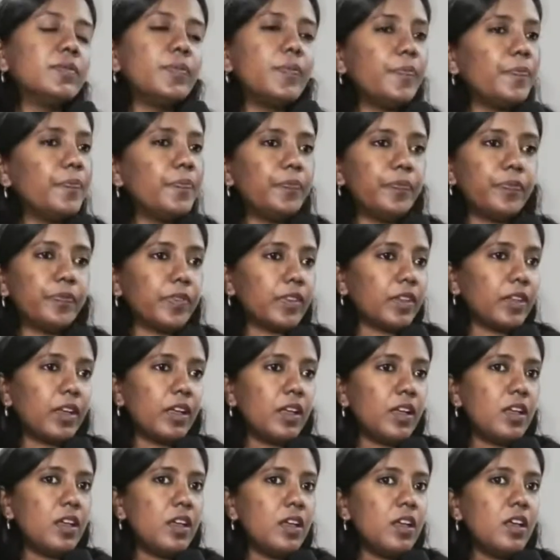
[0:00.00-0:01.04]

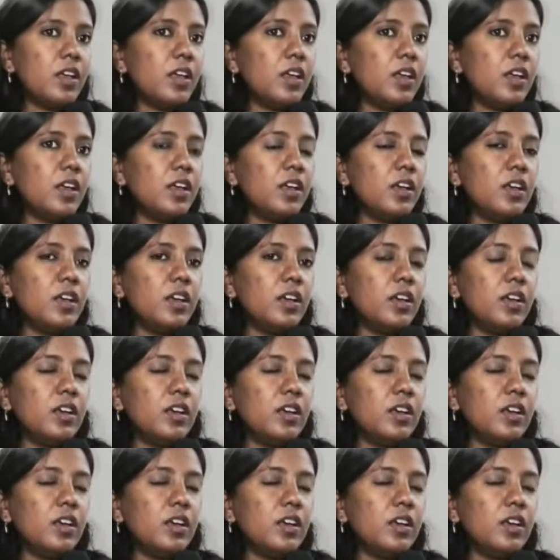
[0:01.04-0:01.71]
(silence)